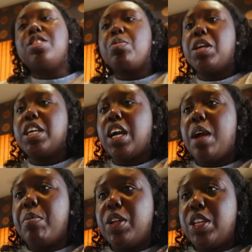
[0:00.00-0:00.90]
to work.
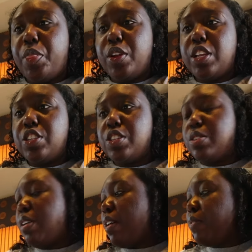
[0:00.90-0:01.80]
I'm on
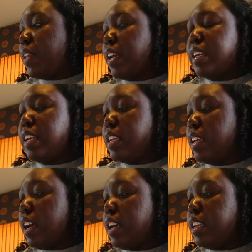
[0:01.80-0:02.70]
32. Hopefully I can get
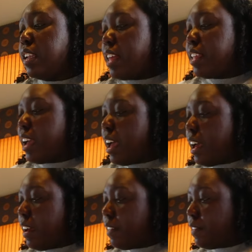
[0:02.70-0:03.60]
done. I think I
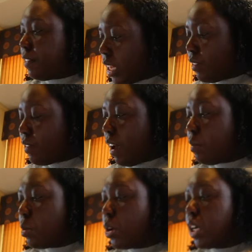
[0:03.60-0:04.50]
have like 5
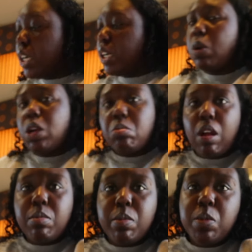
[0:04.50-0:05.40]
more wrong
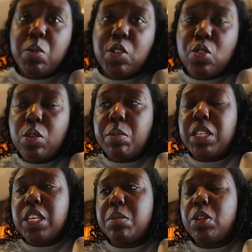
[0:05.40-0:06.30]
problems, which normally
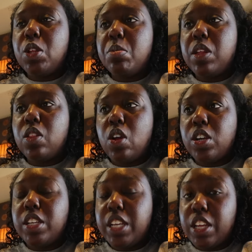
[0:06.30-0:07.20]
take me a little bit
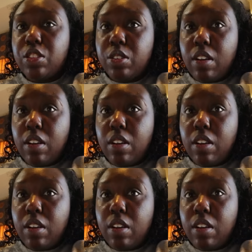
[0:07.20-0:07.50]
longer to get through,